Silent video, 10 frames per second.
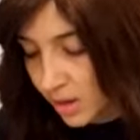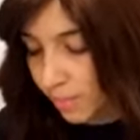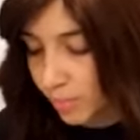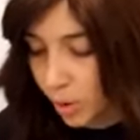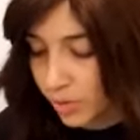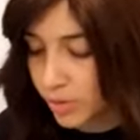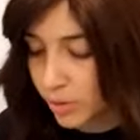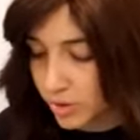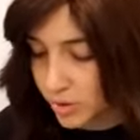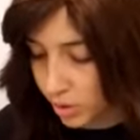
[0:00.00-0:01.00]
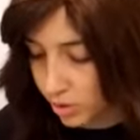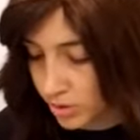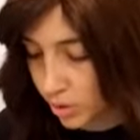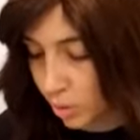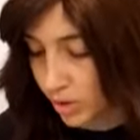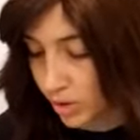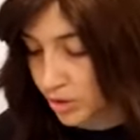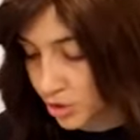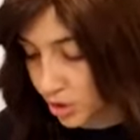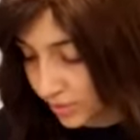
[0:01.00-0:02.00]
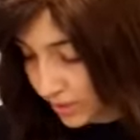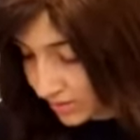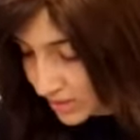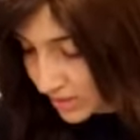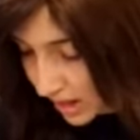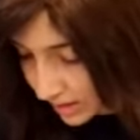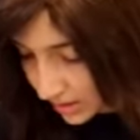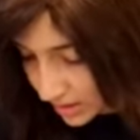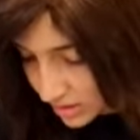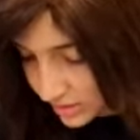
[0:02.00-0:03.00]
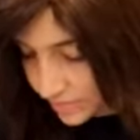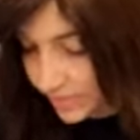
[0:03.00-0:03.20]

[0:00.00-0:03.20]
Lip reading: both towards those who are deserving of his kindness,